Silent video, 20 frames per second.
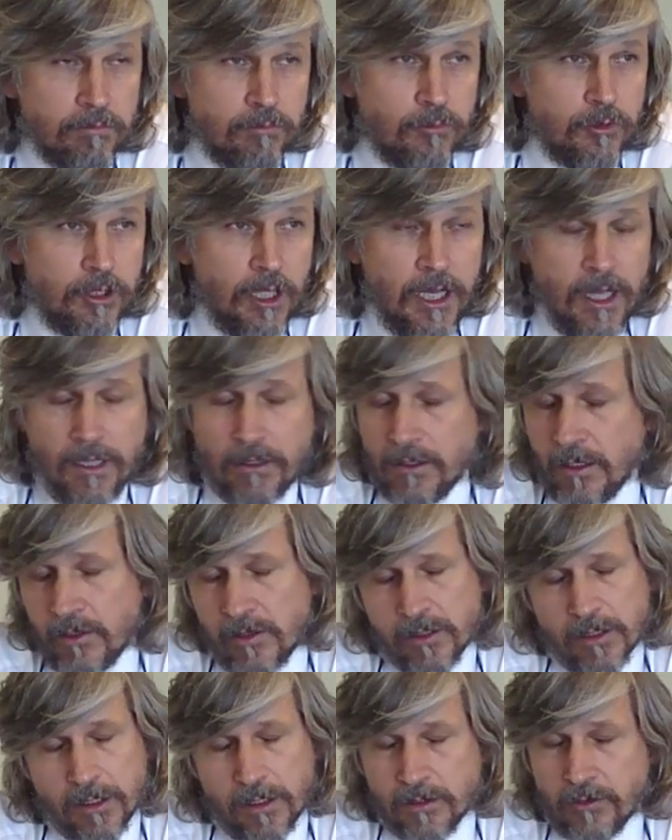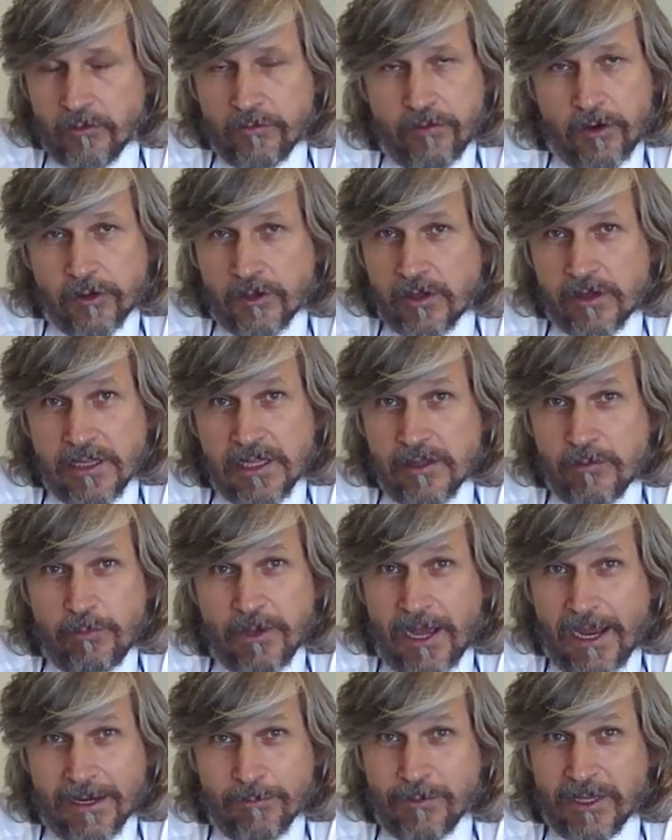yeah, there's a lot of other things
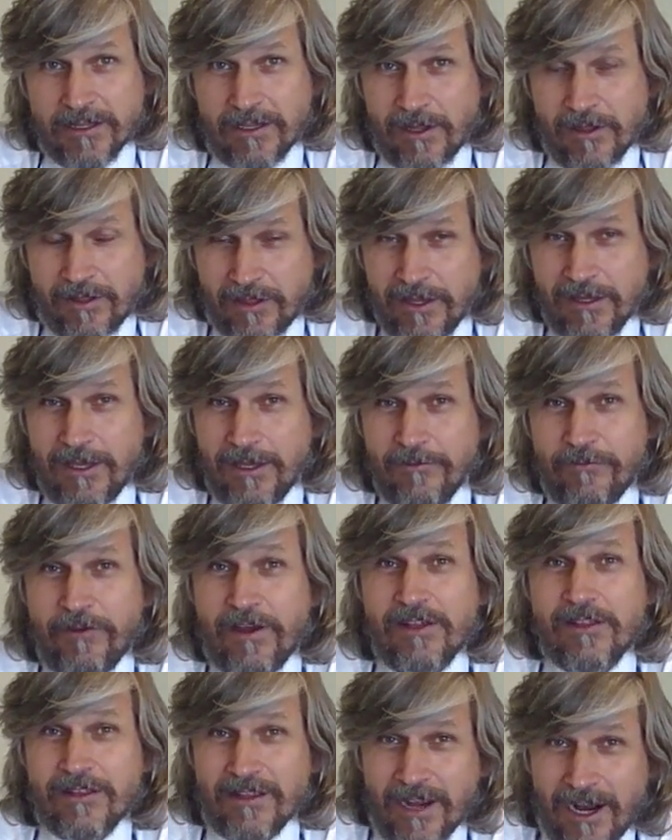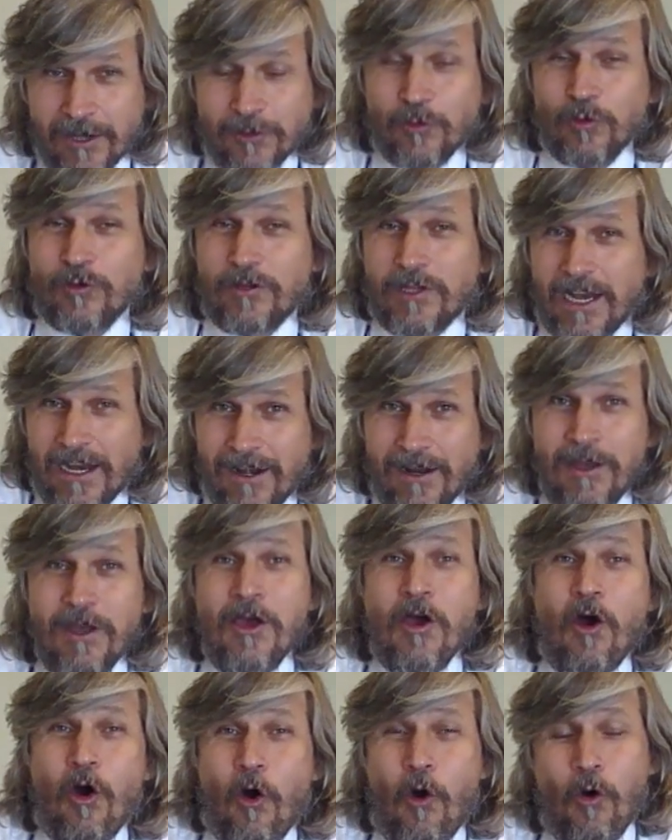behind, but I think if I start to tell
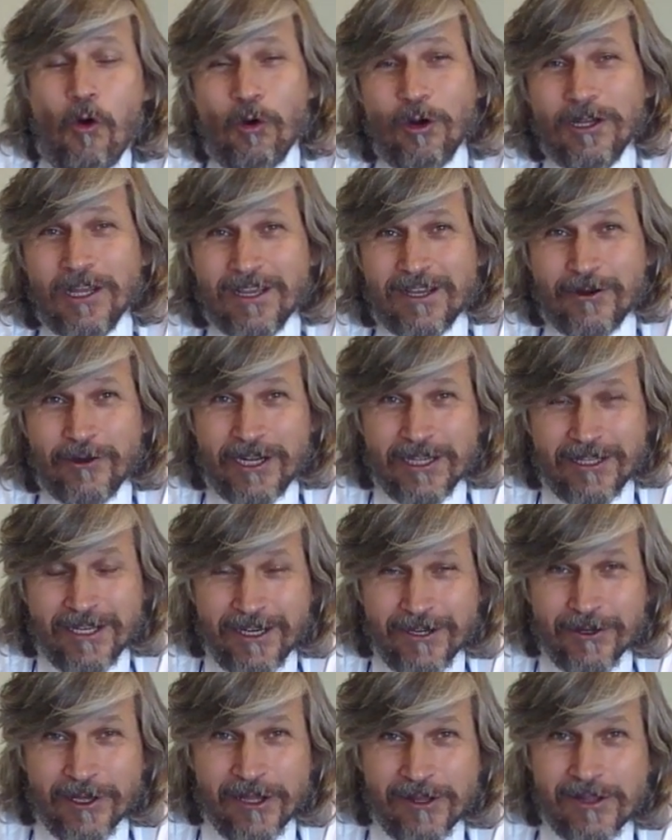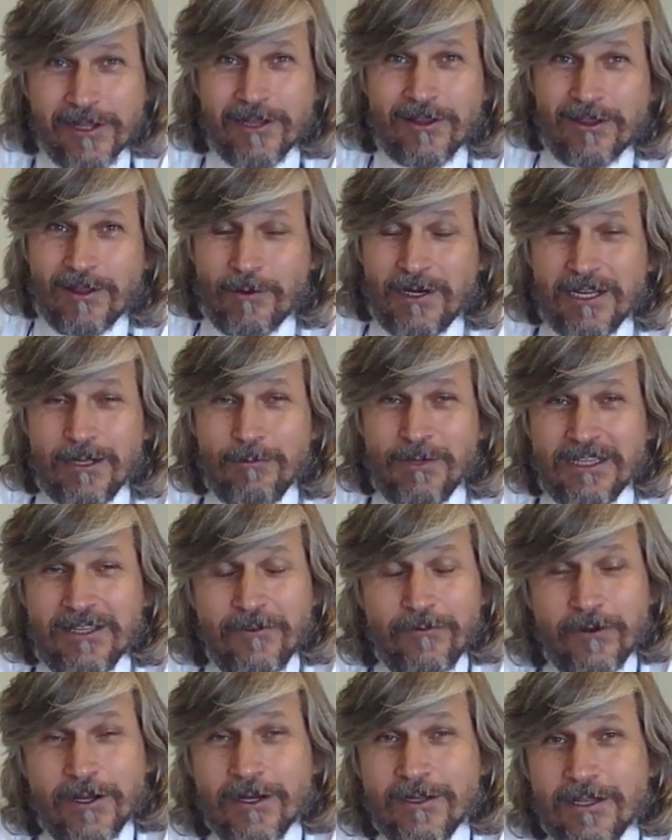all the criteria, it's a little bit
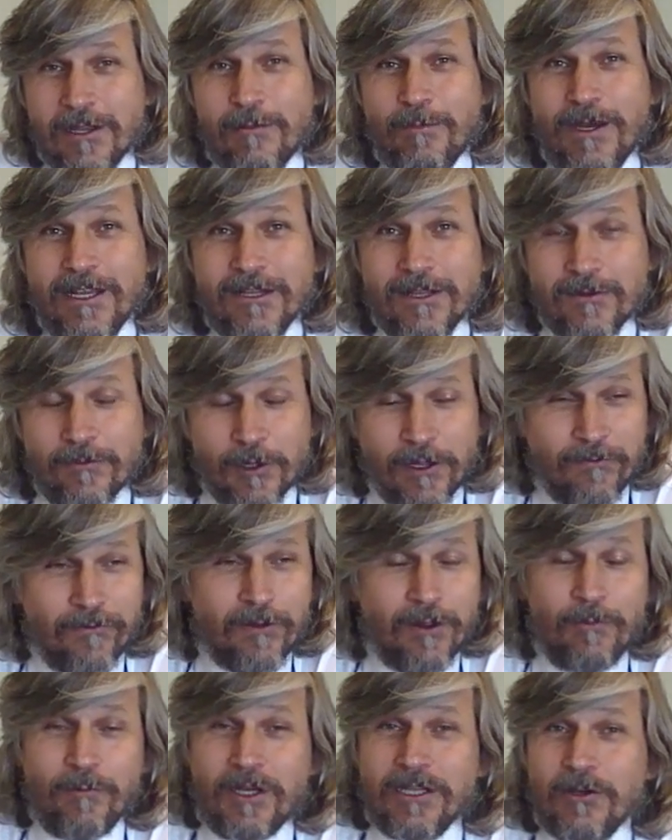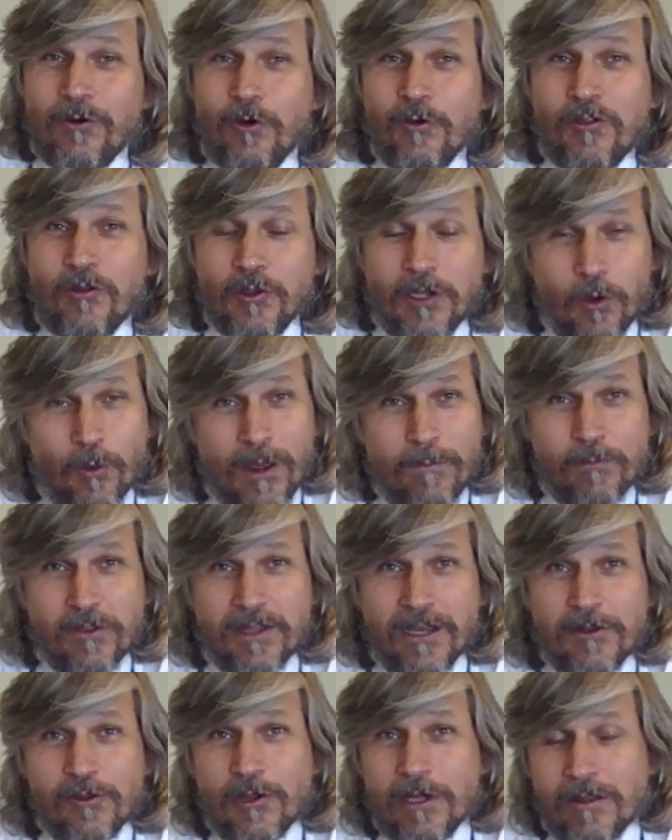difficult. It's better if somebody goes to the
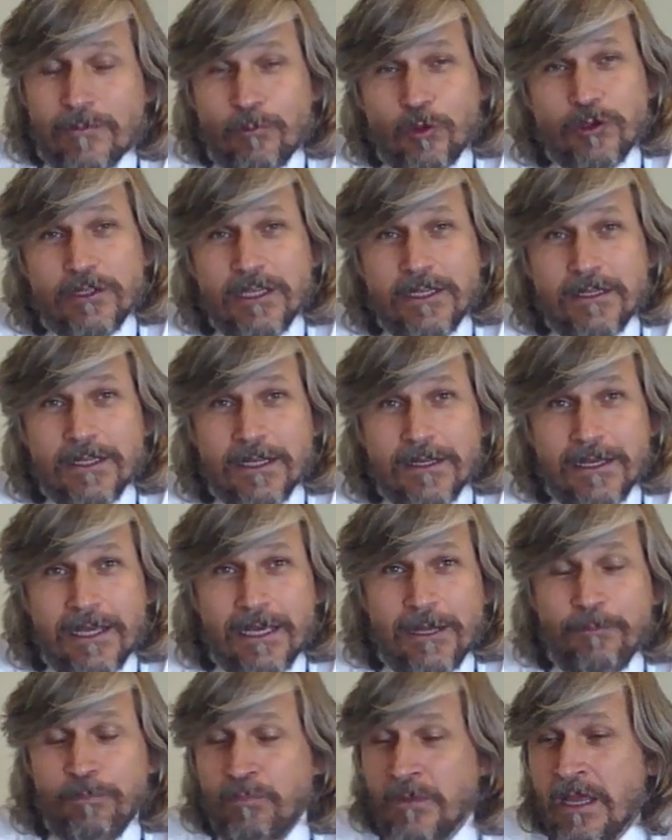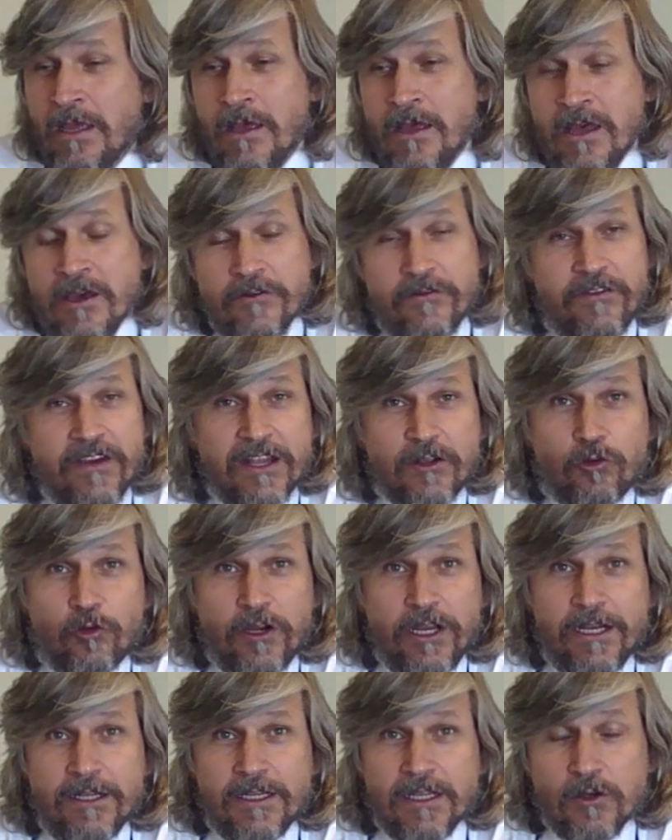website, just put in the name Fair
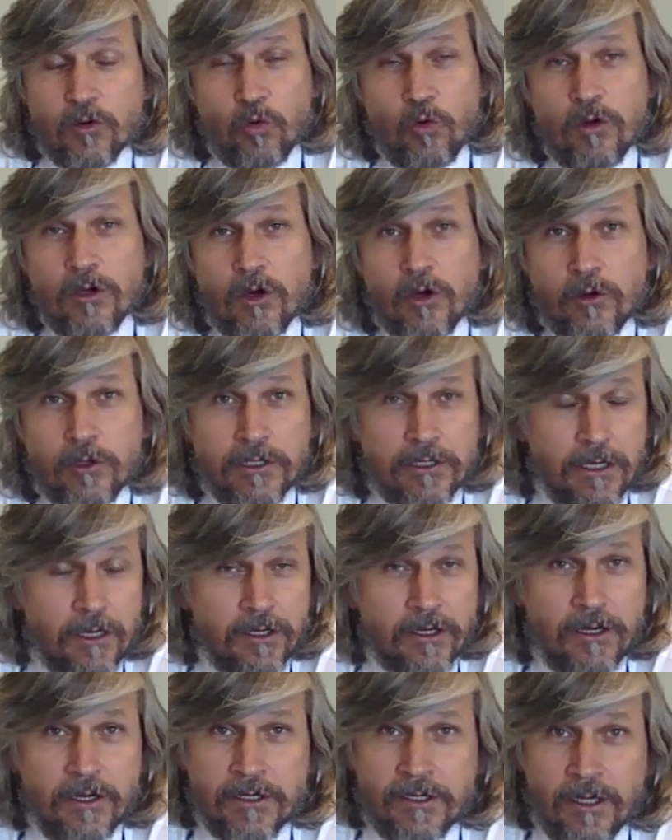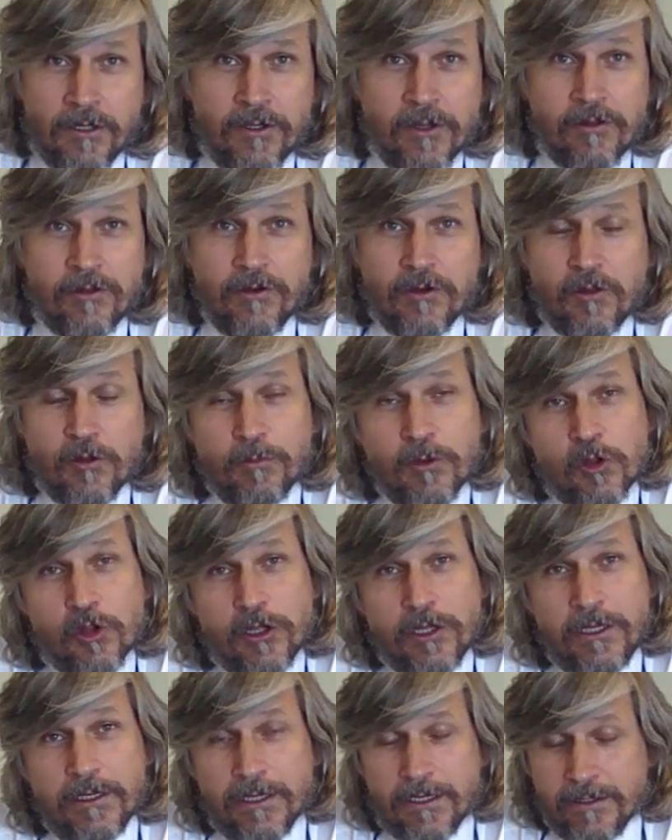Trade in Google or another searching
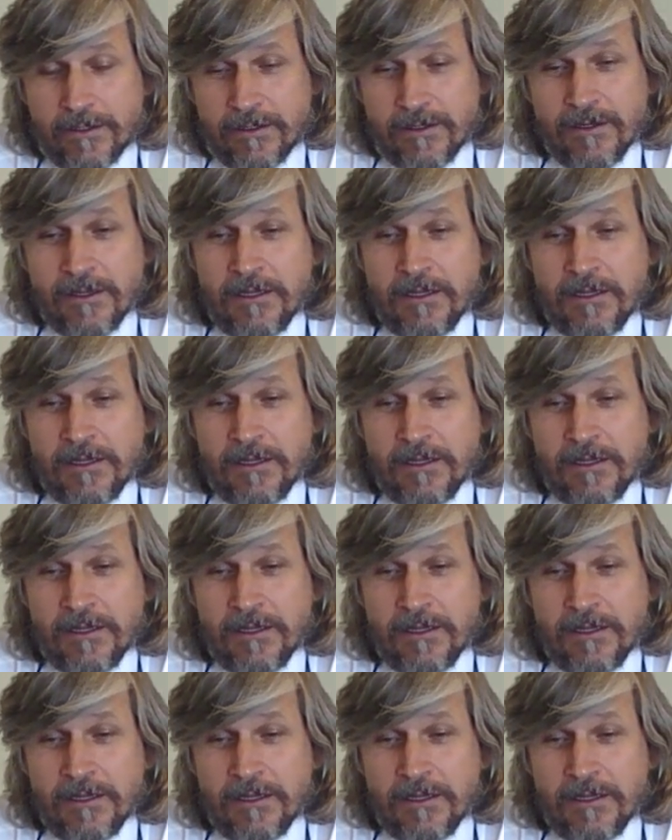machine, and